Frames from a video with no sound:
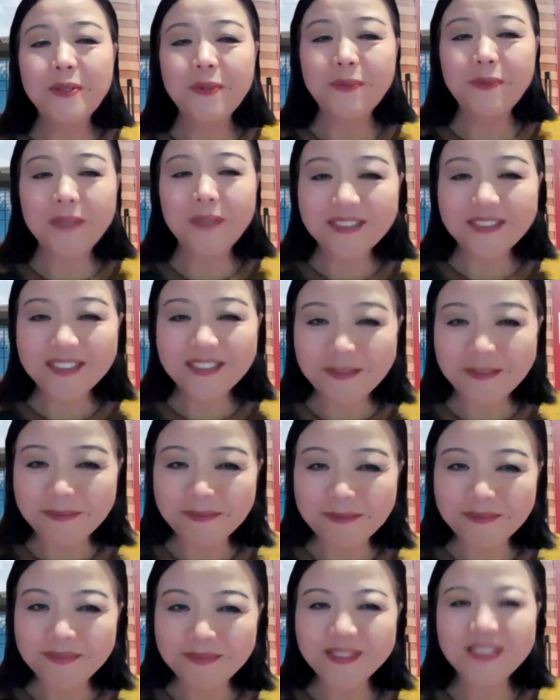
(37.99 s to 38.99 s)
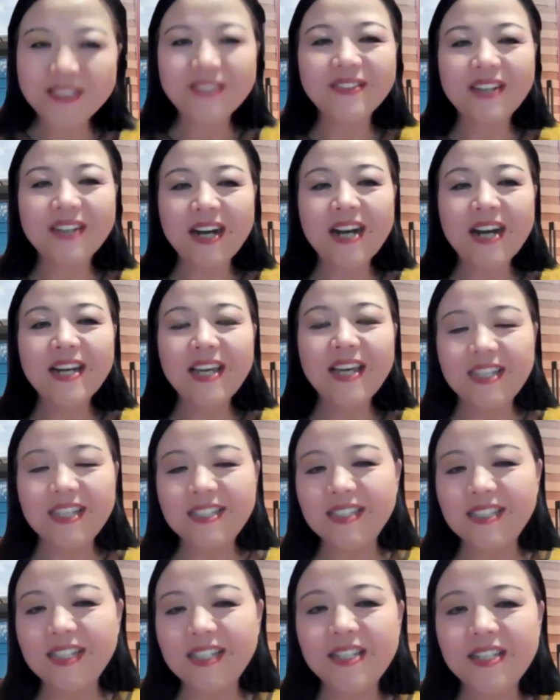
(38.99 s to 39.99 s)
Welcome to
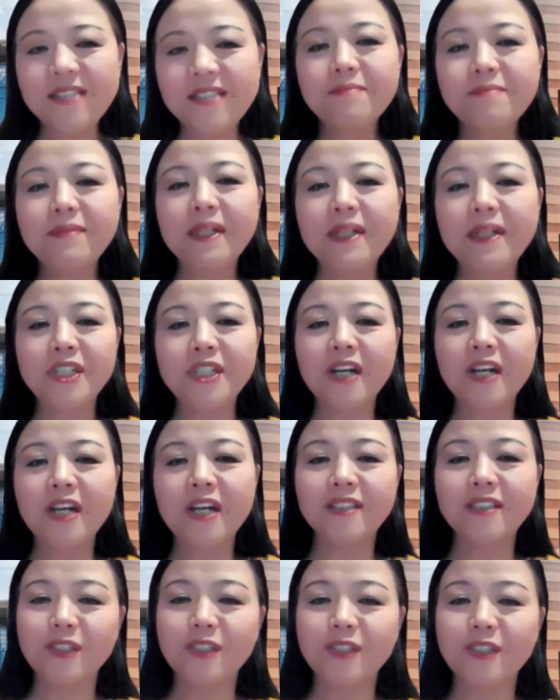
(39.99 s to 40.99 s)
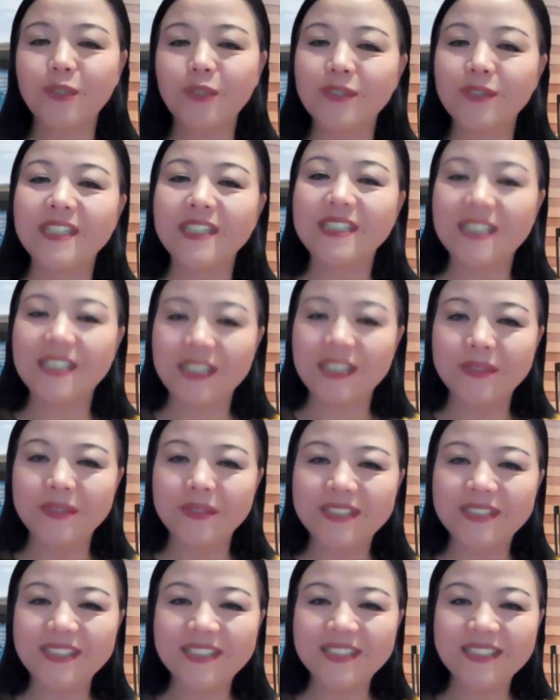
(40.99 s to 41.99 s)
IAC My China Story
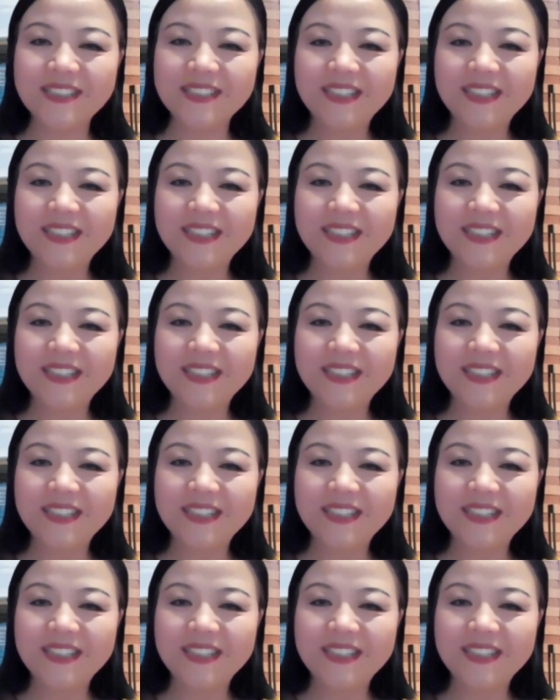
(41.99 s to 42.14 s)
series.